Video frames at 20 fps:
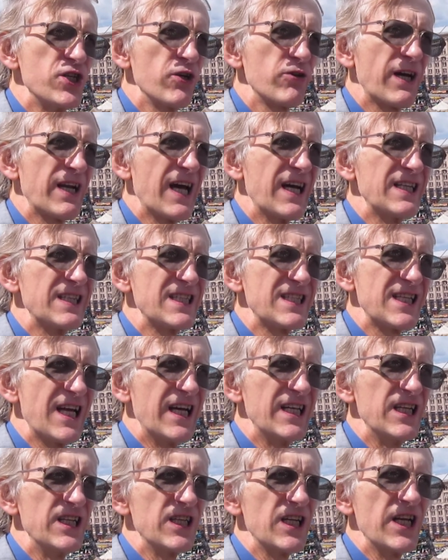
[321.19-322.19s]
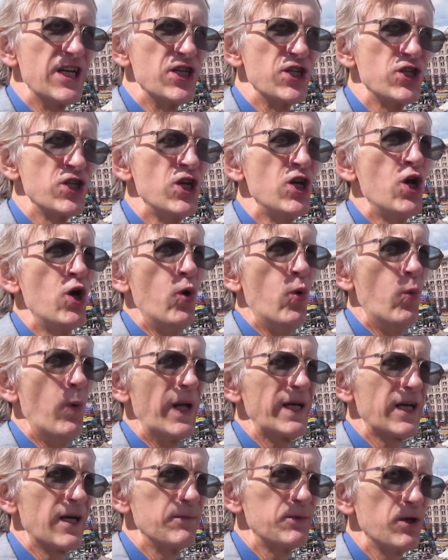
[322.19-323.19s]
you can understand English.
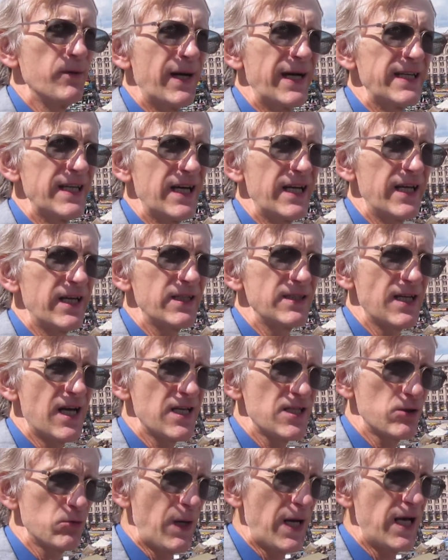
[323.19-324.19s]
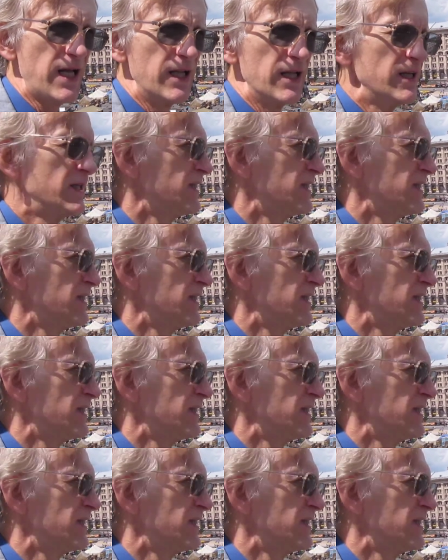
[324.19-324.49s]
Welcome to Maidan as well.